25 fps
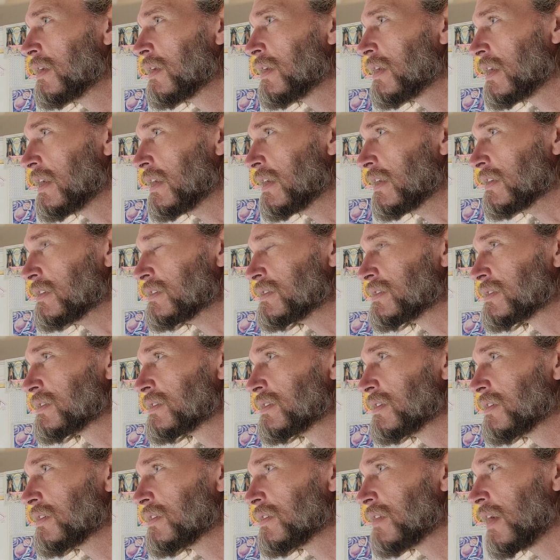is
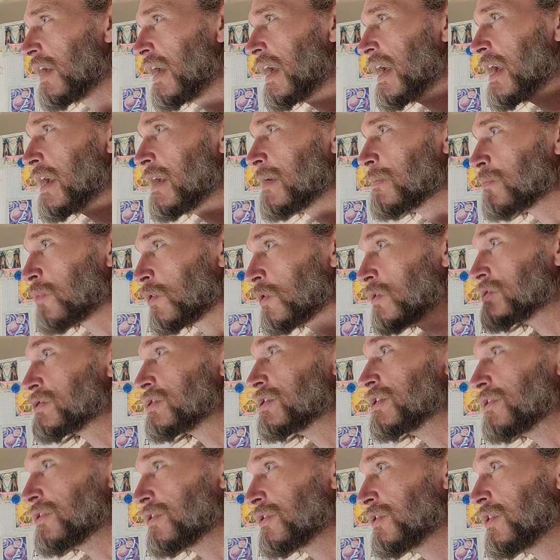a
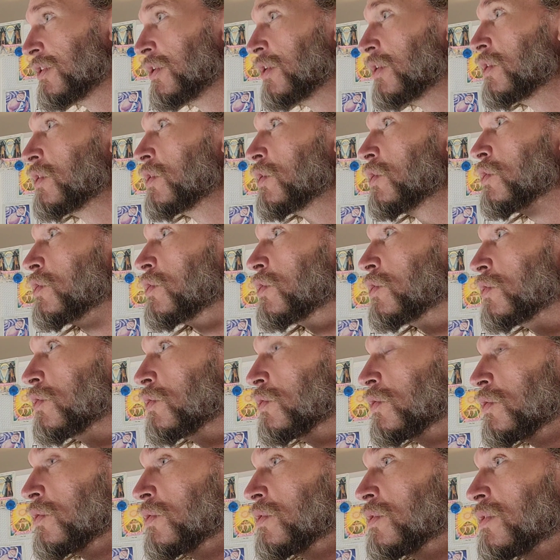person
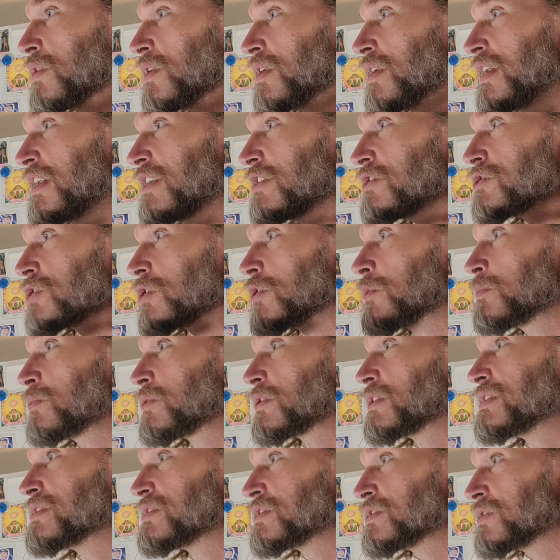who
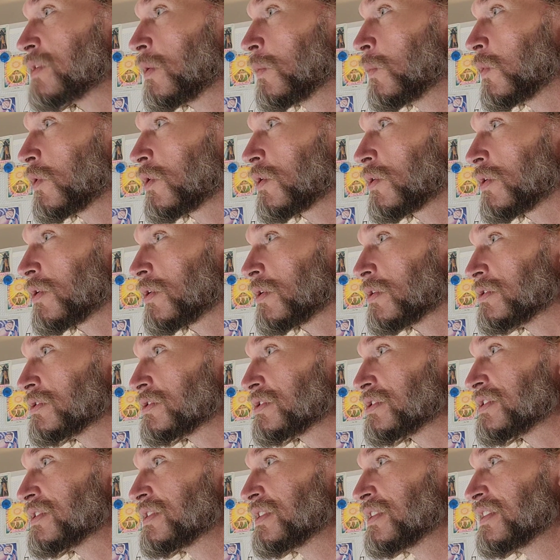interprets the
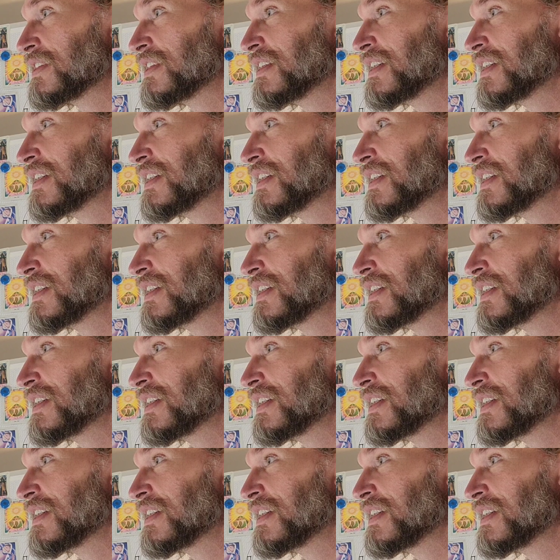words